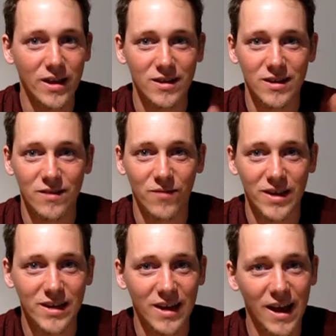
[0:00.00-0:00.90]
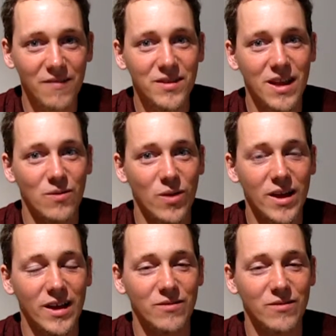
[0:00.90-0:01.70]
and if I didn't have it that way,